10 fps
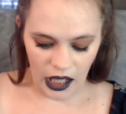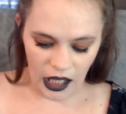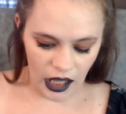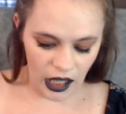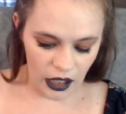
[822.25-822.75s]

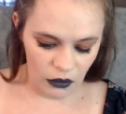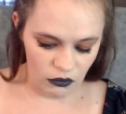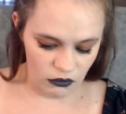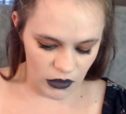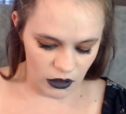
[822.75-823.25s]
I don't,
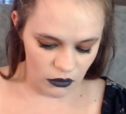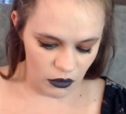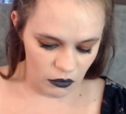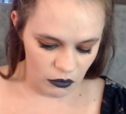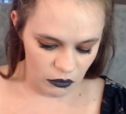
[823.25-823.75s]
I don't know.
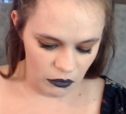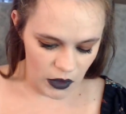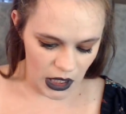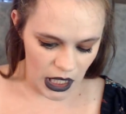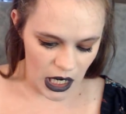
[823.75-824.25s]

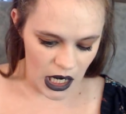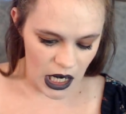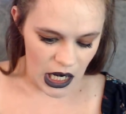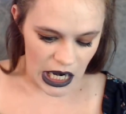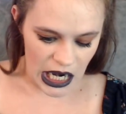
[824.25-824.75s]

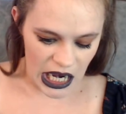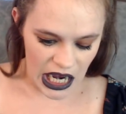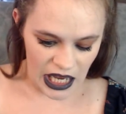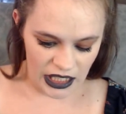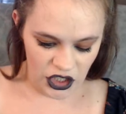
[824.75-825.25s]

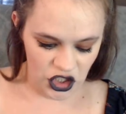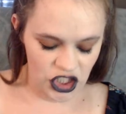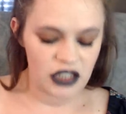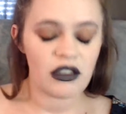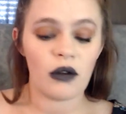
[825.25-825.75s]
I just
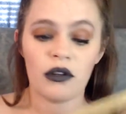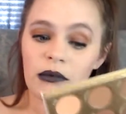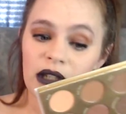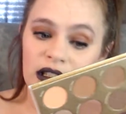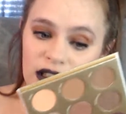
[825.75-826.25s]
don't know
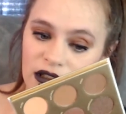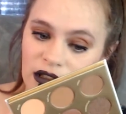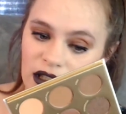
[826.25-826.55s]
about this look.